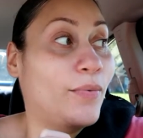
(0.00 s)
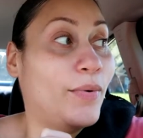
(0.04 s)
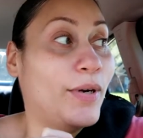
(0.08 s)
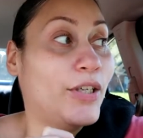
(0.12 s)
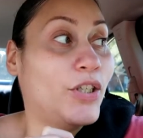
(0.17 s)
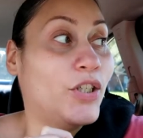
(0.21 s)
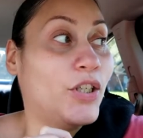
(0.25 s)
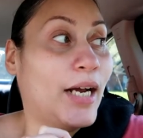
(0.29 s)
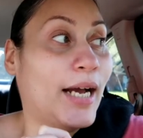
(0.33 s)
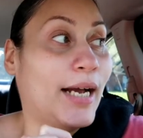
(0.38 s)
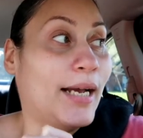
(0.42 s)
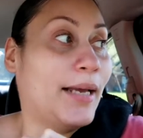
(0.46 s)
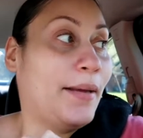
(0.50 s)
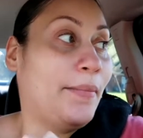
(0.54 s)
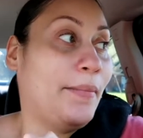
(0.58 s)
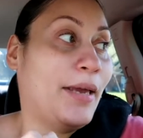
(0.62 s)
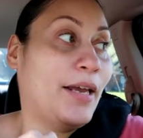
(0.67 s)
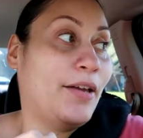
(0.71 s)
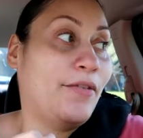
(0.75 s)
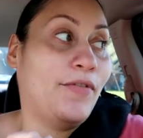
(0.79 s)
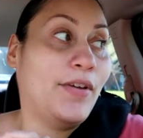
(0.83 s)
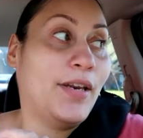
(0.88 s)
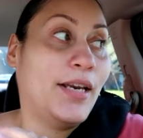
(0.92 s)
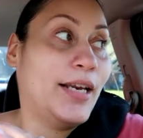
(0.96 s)
which I can
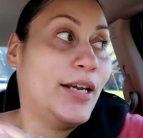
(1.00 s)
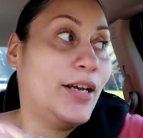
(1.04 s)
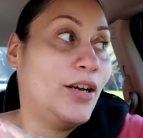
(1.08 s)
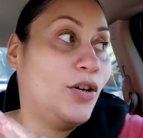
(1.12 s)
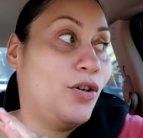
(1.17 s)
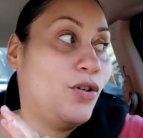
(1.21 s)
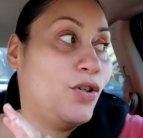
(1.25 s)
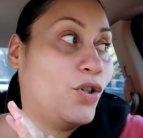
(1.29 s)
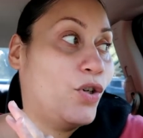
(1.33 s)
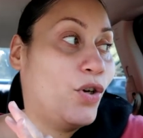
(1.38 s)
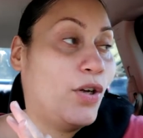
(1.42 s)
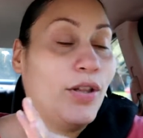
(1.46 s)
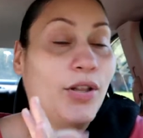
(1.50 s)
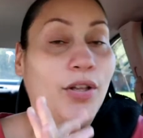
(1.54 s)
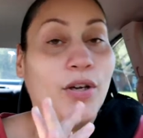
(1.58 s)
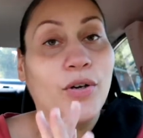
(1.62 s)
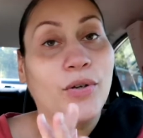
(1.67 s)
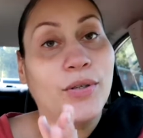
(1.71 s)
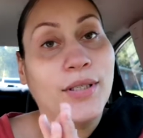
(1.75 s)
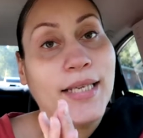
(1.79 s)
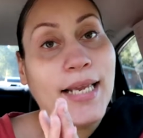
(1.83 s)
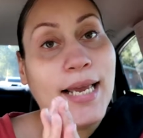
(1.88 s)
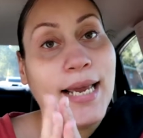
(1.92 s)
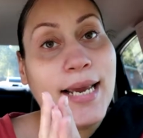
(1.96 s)
make videos on
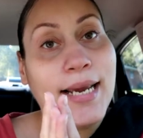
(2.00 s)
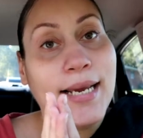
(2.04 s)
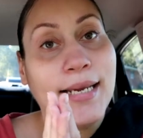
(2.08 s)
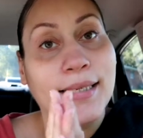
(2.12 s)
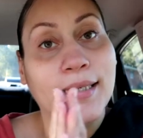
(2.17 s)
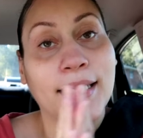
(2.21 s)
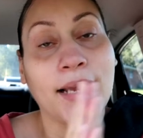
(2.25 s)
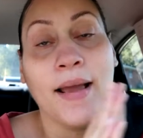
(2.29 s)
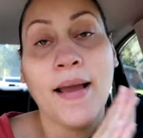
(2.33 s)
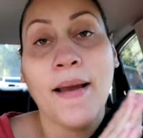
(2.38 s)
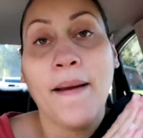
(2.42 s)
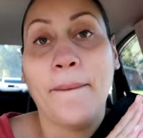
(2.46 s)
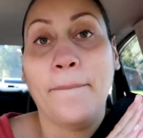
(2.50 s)
those days.